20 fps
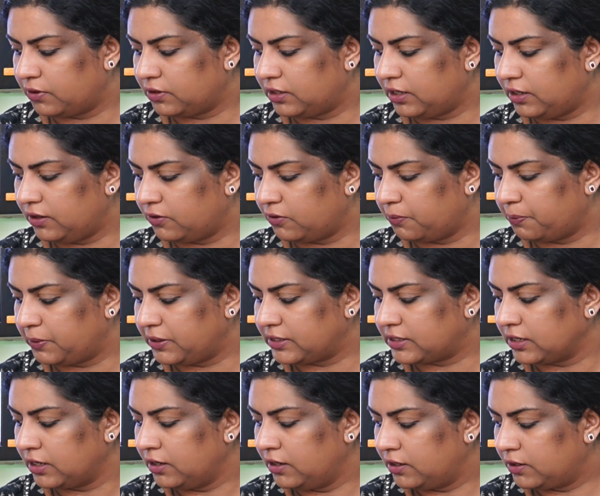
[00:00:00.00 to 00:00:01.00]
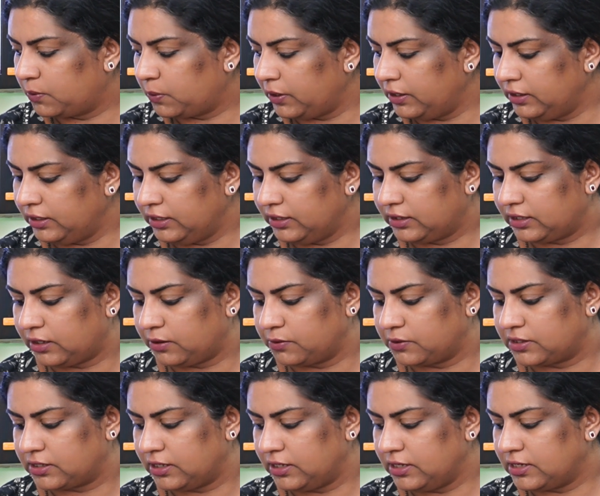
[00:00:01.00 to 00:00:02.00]
than rupees
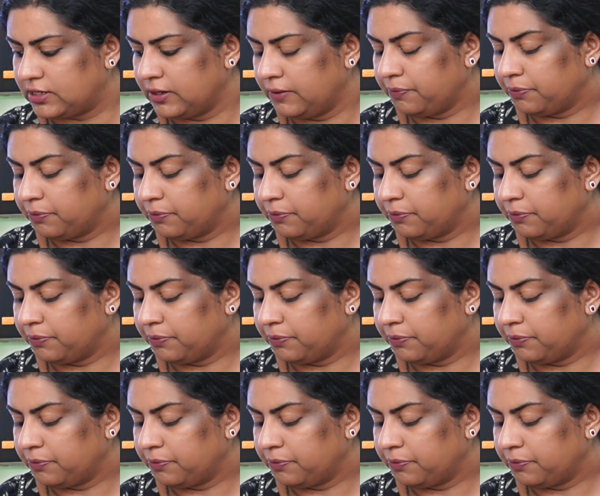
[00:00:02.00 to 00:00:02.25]
20,000